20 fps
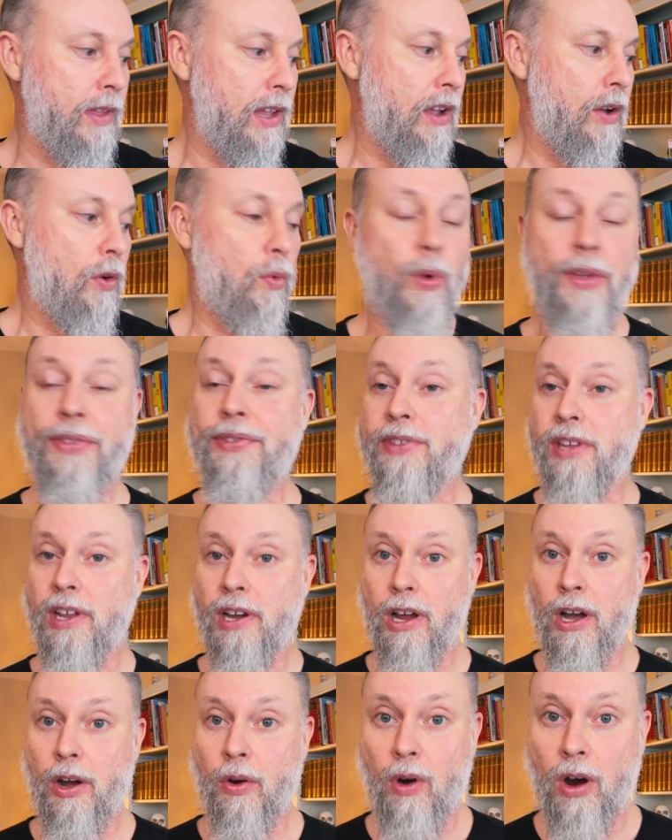with the
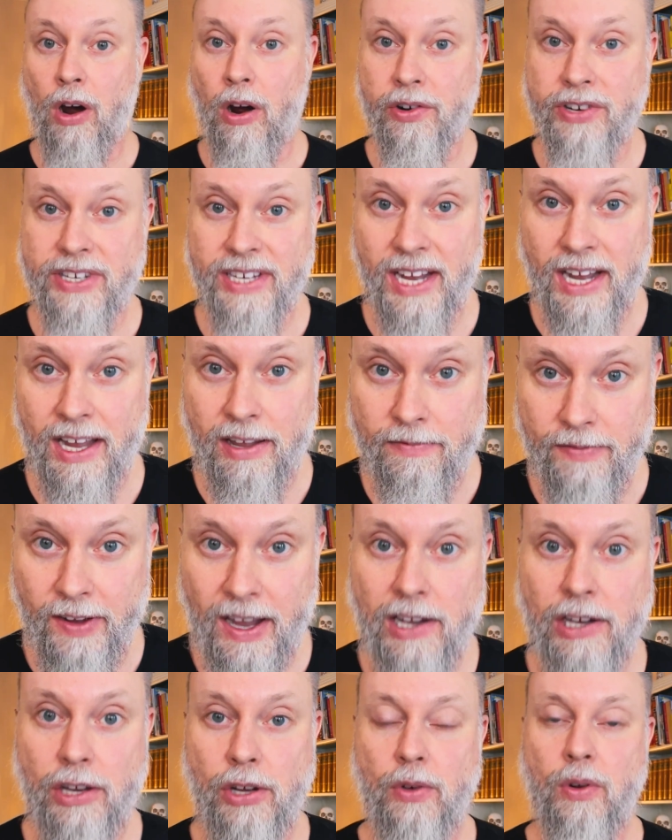low RDA
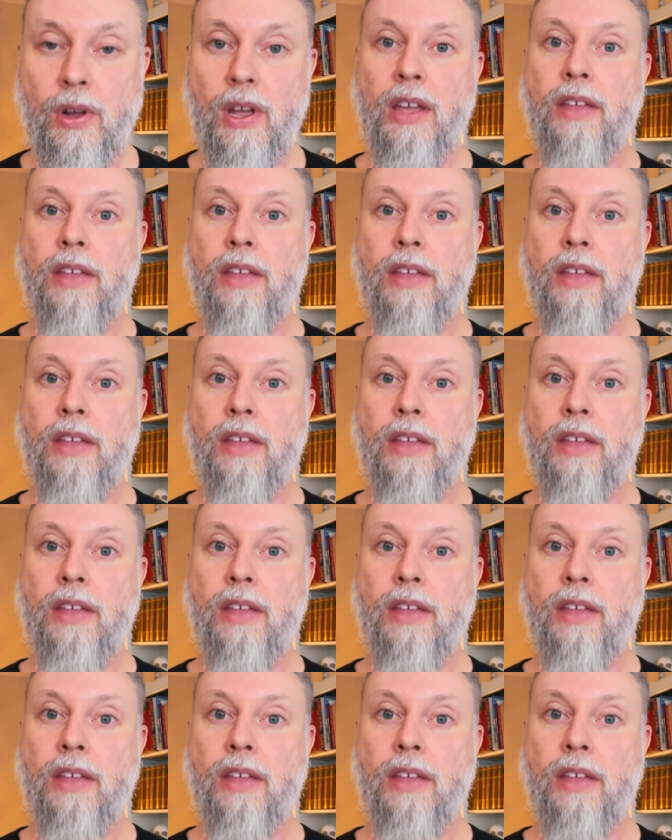value.